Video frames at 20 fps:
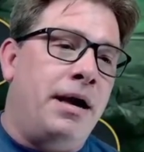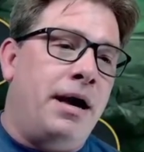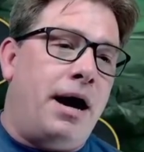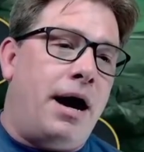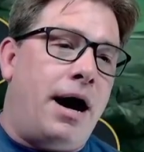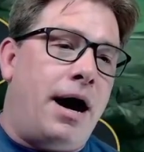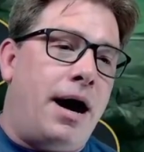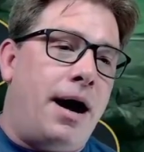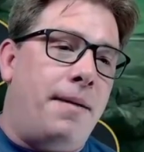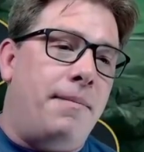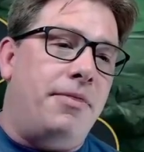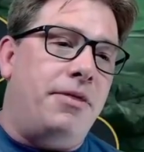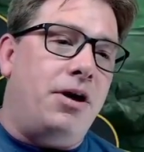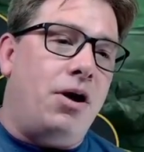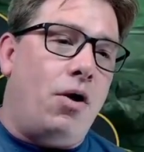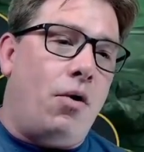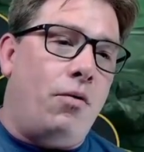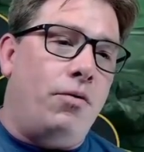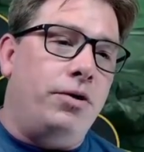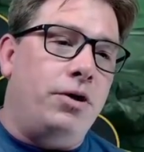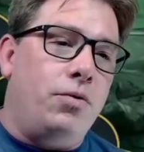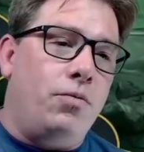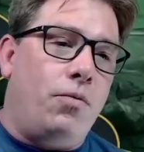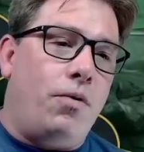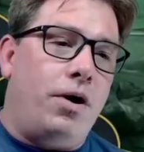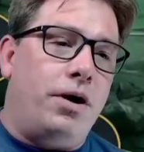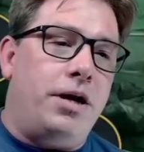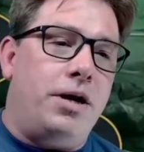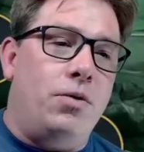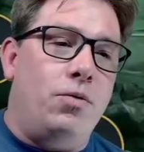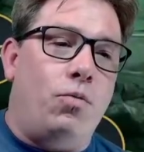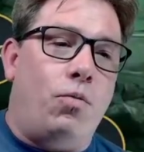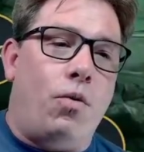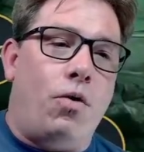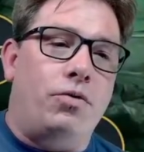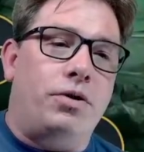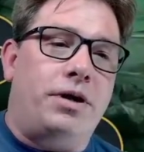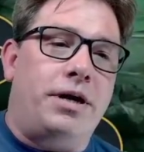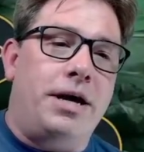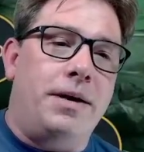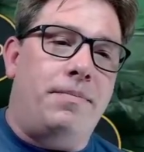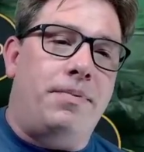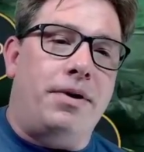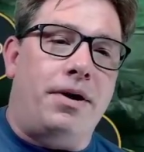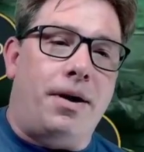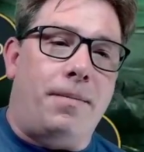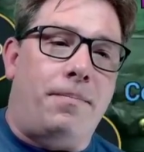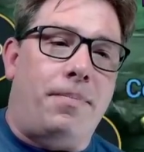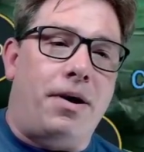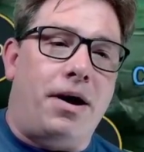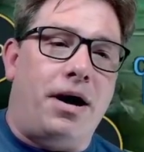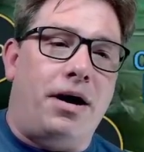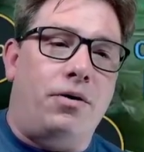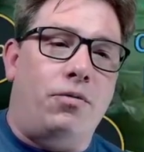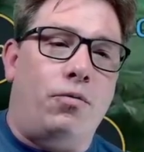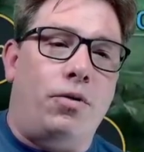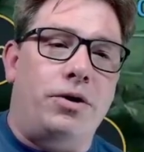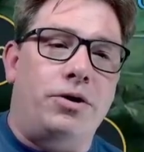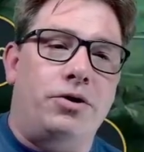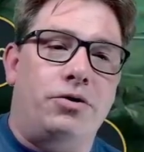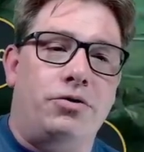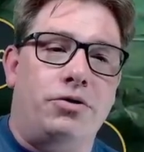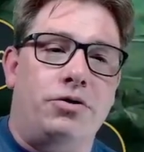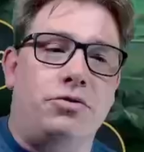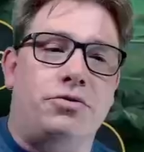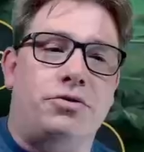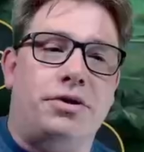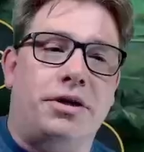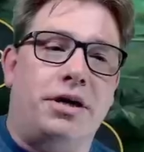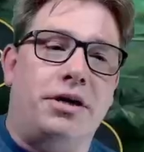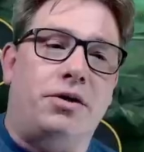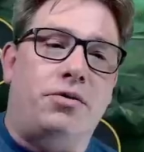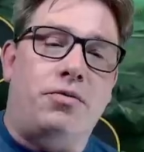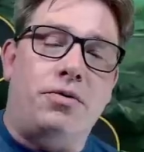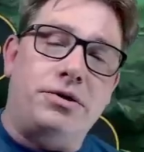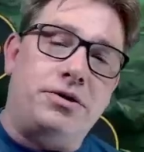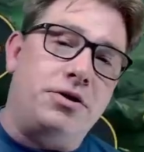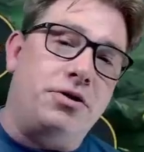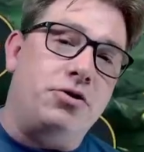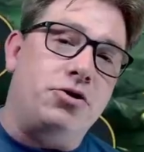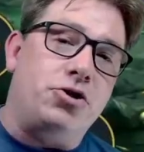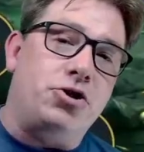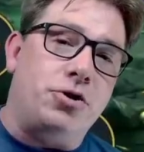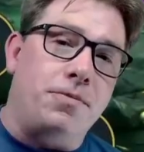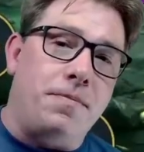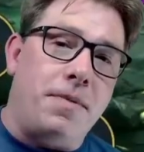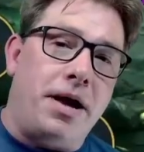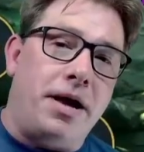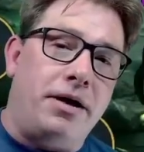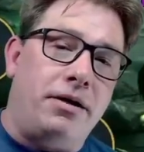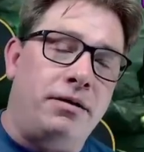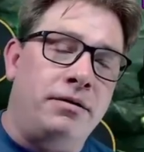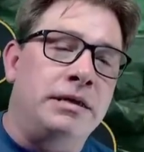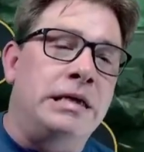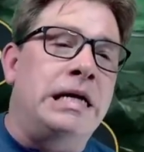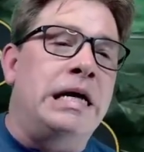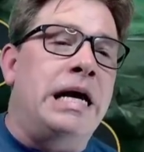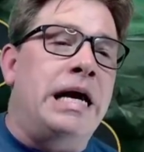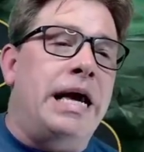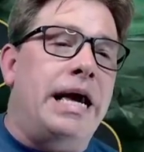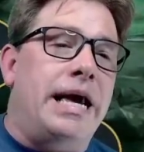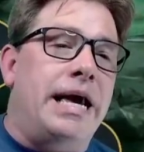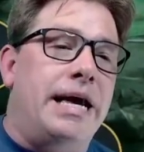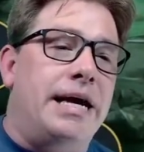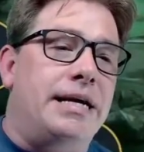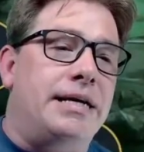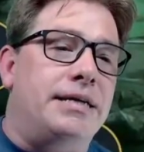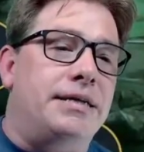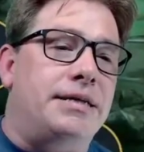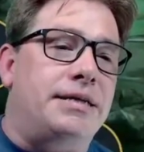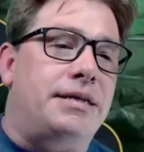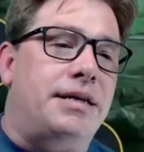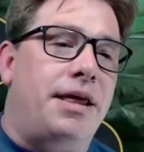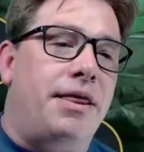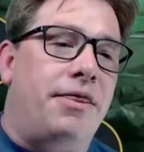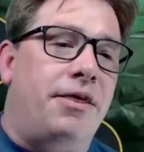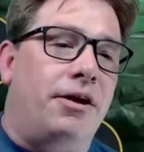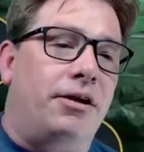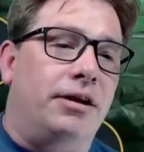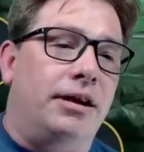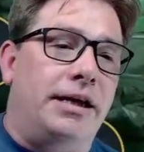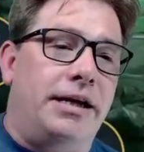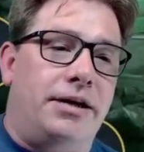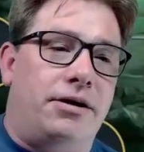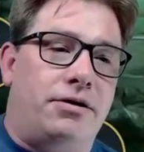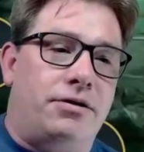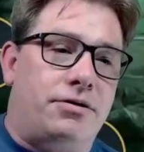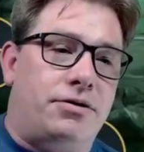The only one he won't keep it up on when you're using Inquisitors Shemail is the leader.